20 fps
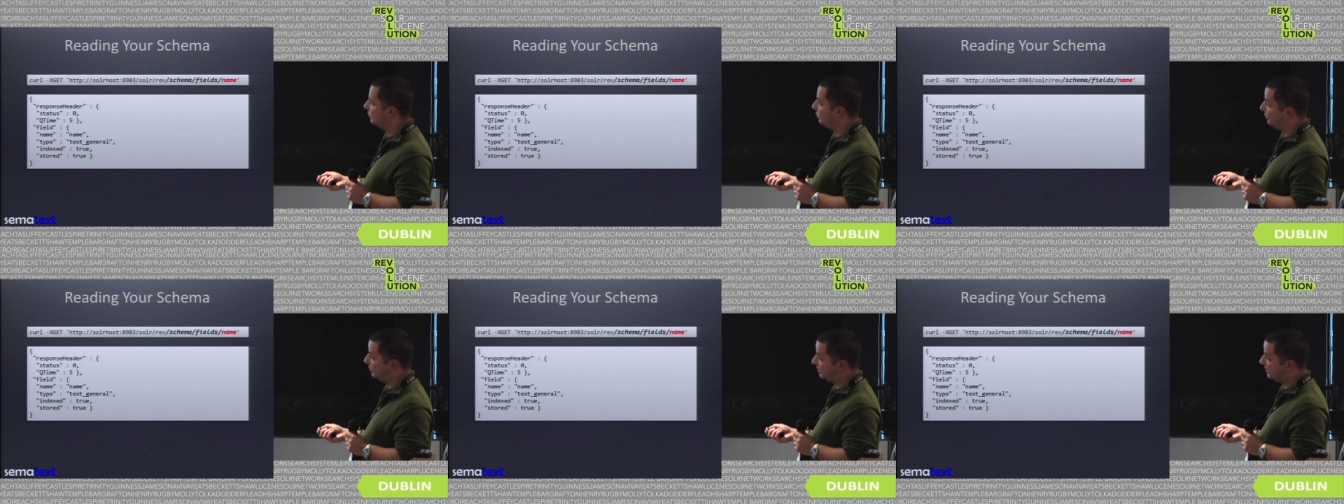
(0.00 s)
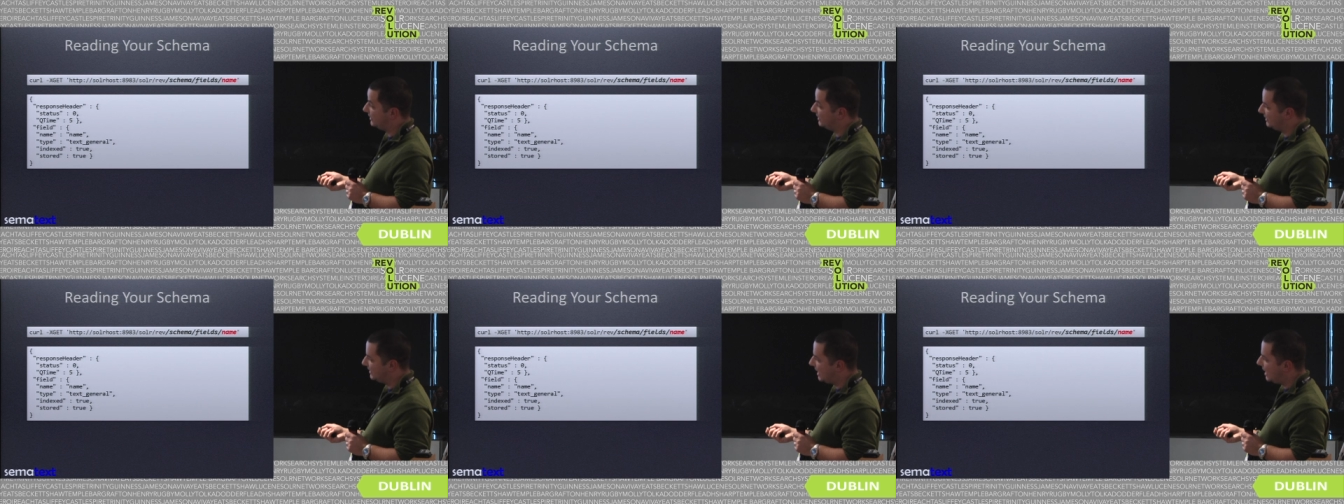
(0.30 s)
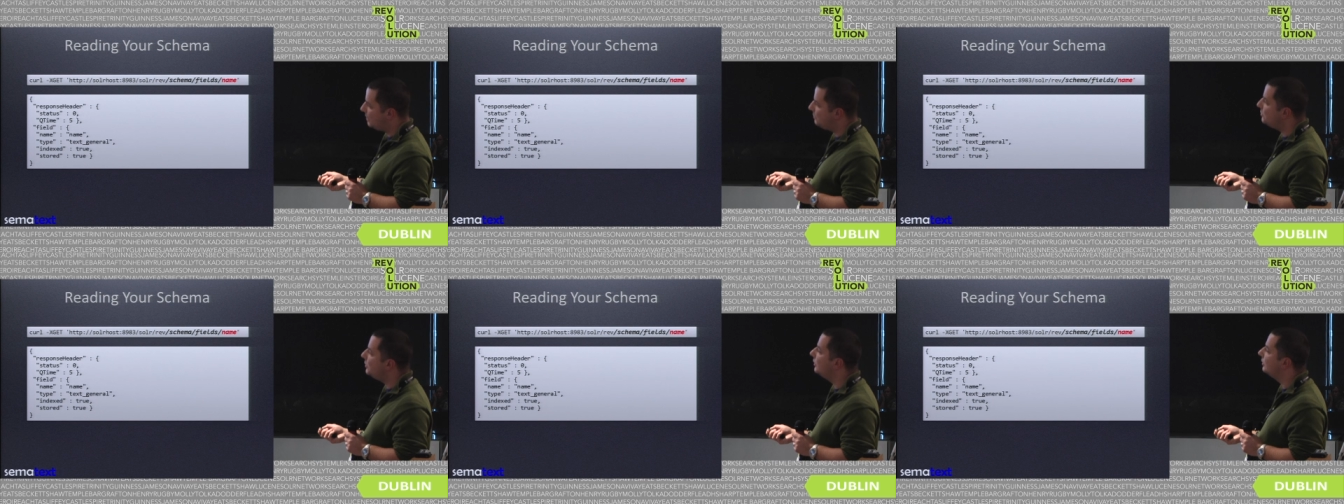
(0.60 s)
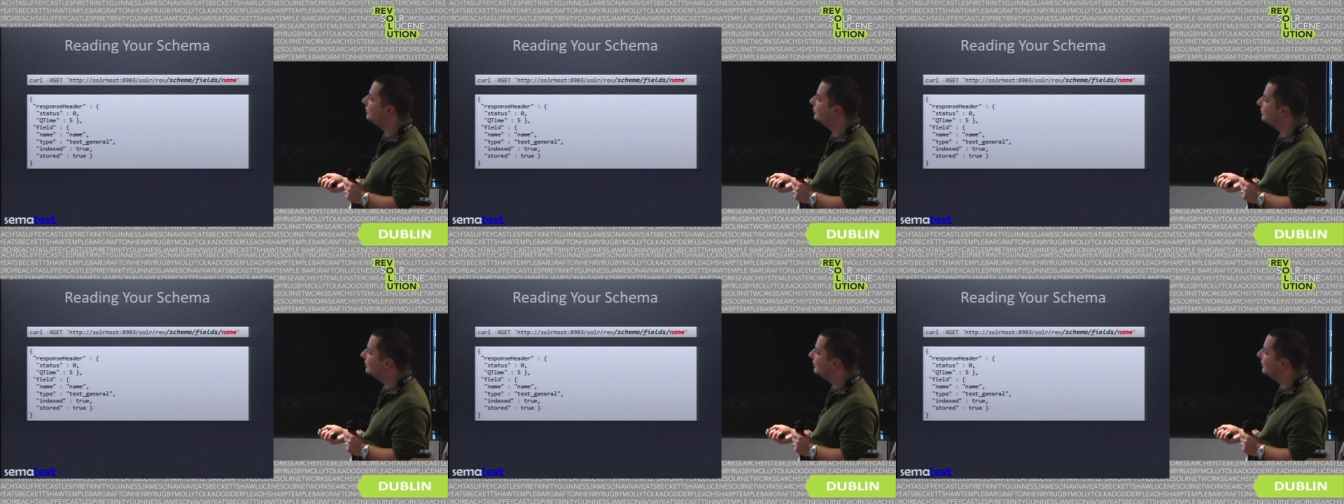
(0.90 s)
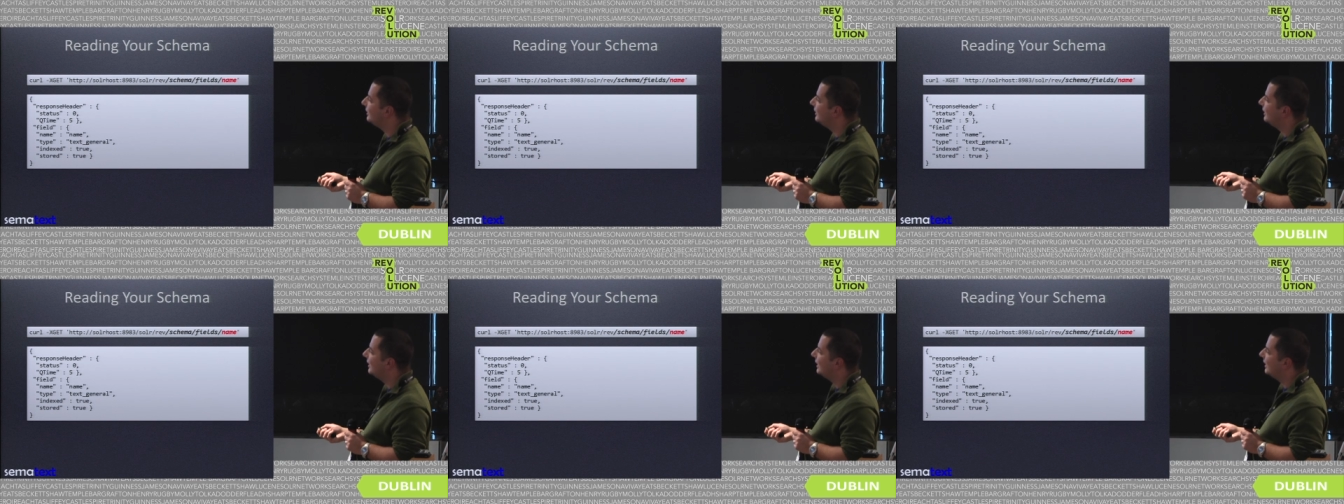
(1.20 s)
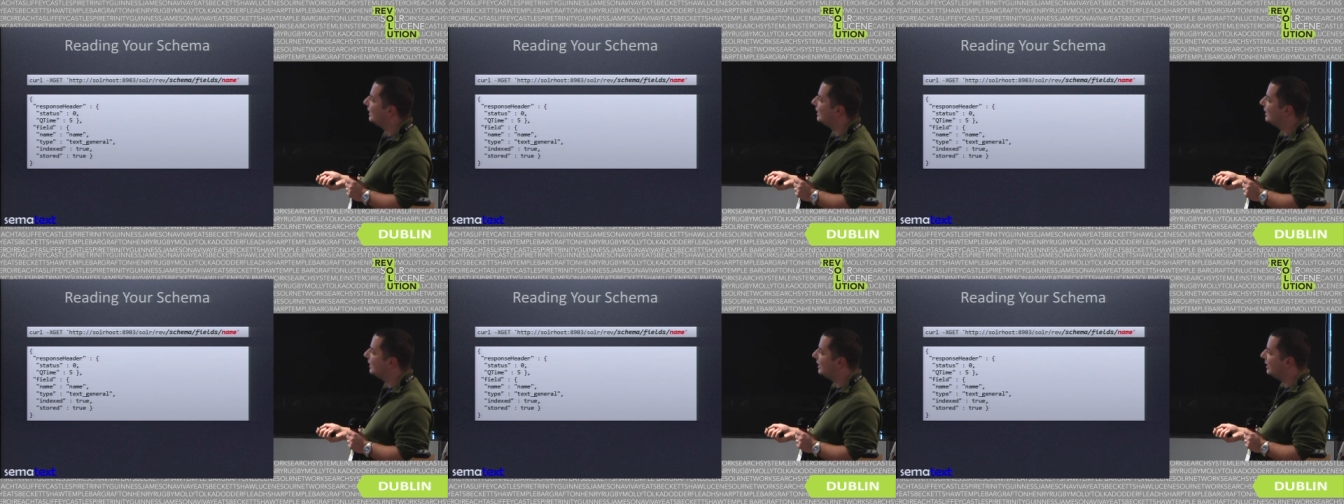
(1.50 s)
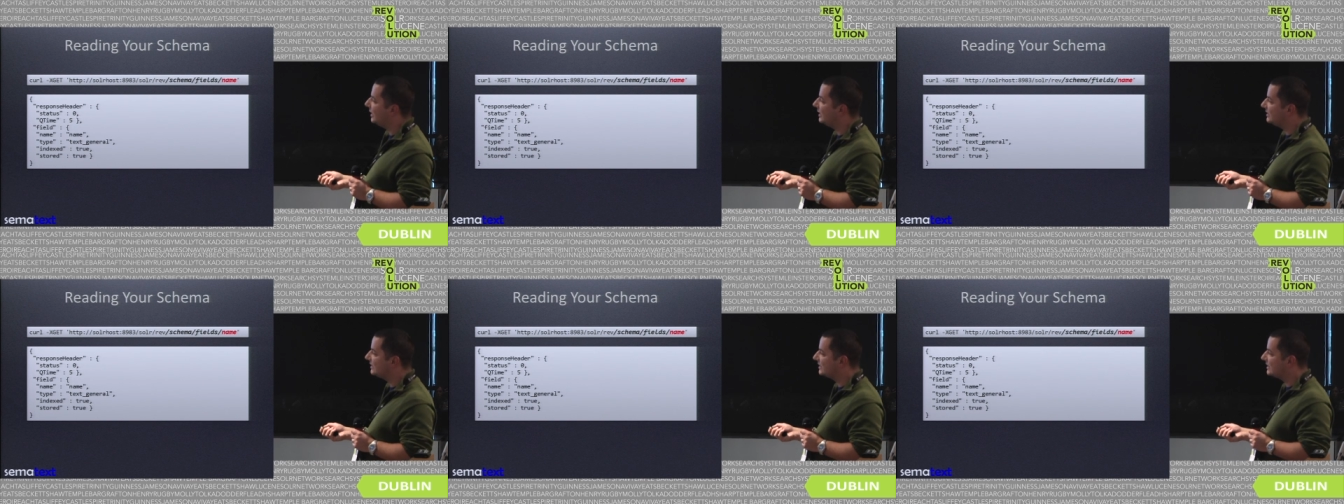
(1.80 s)
which is name, uh,
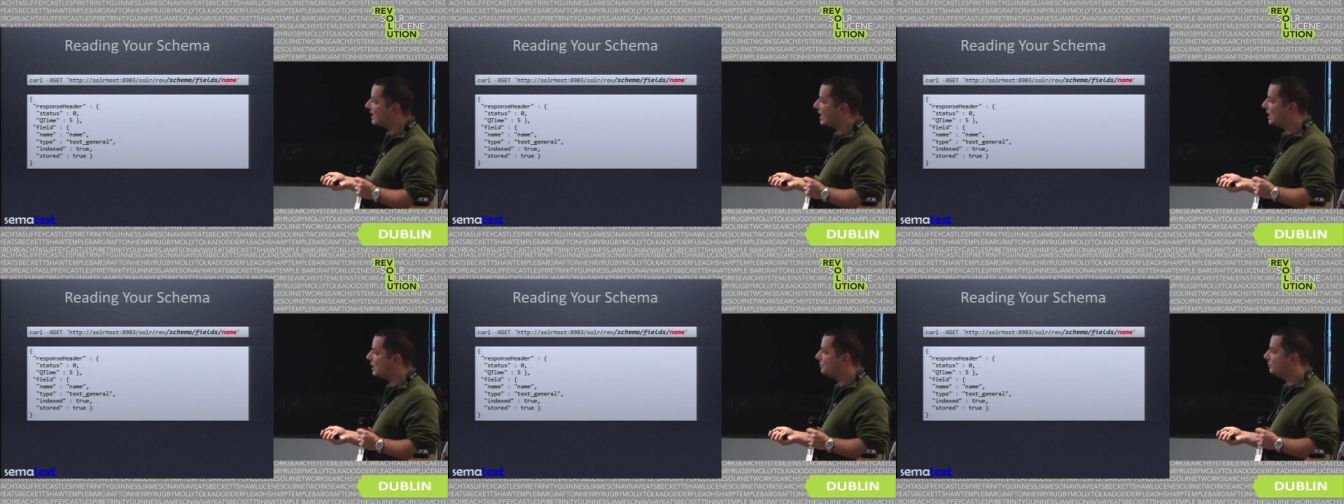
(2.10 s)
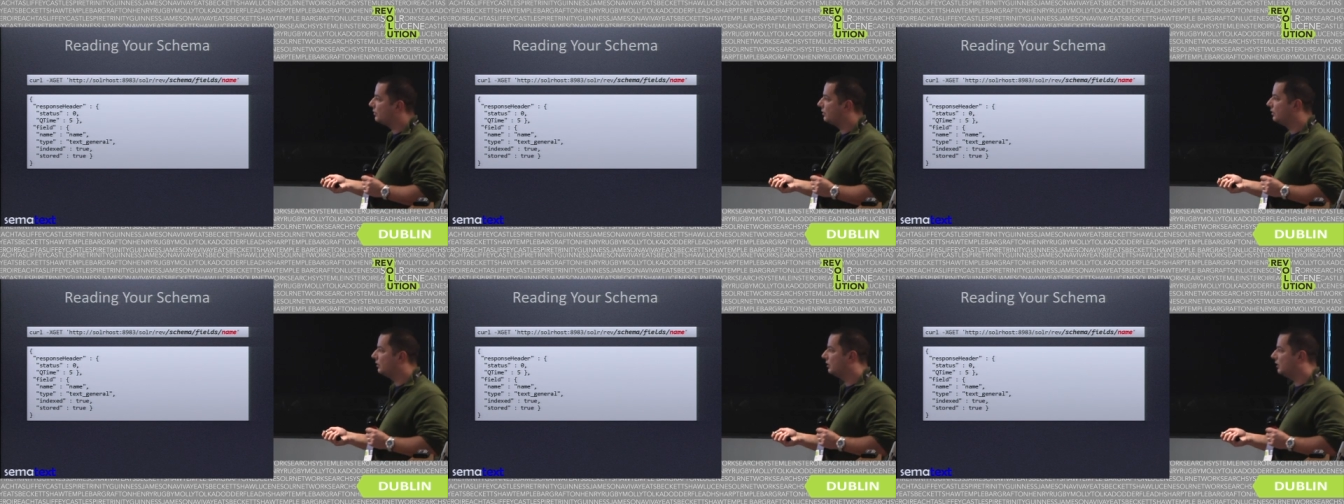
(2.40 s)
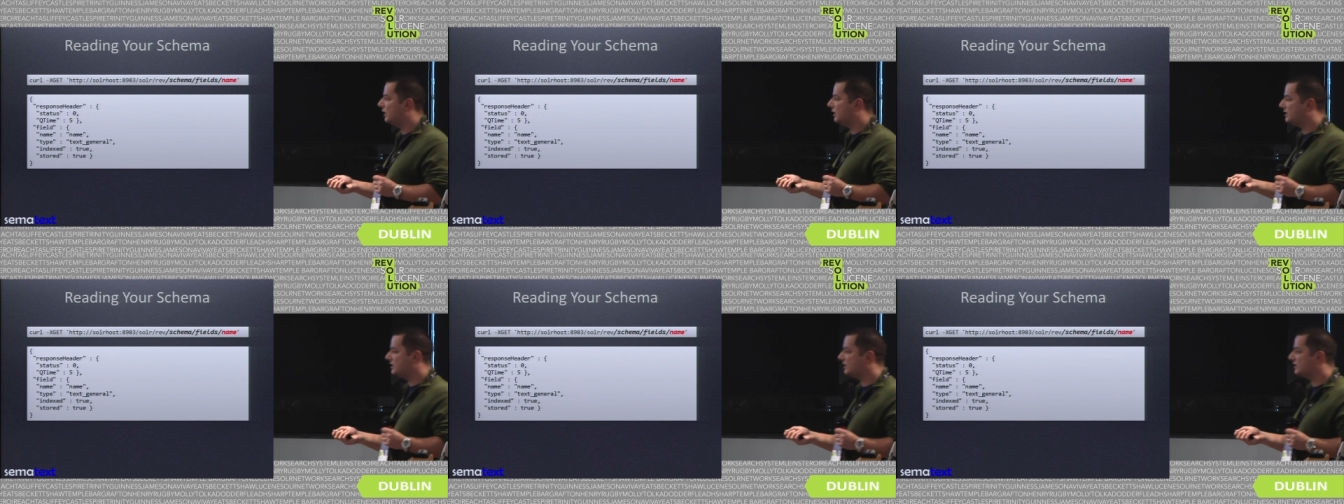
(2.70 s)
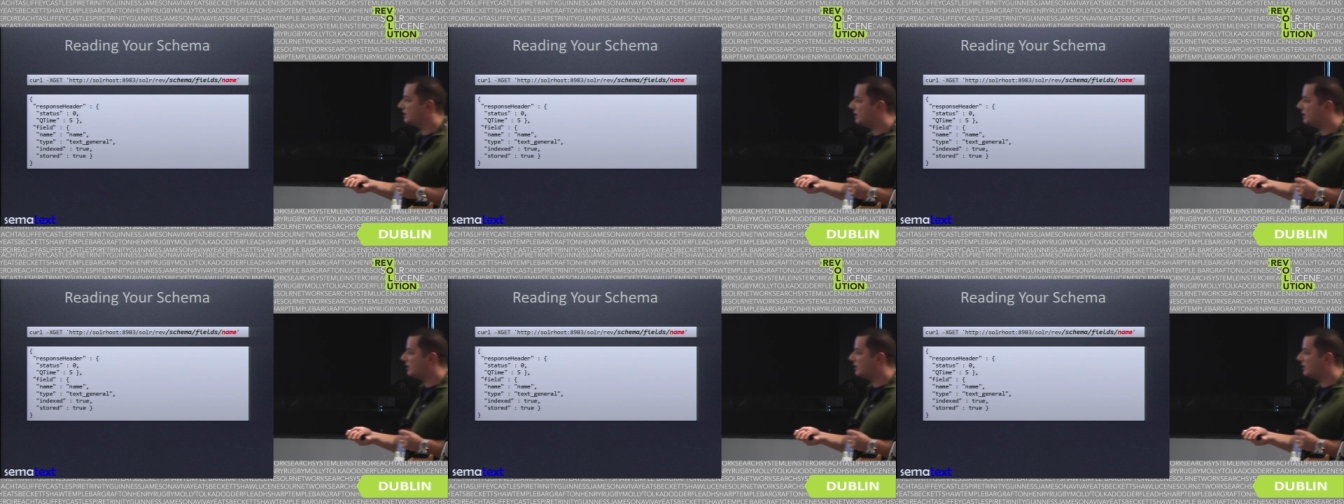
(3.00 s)
its type, is it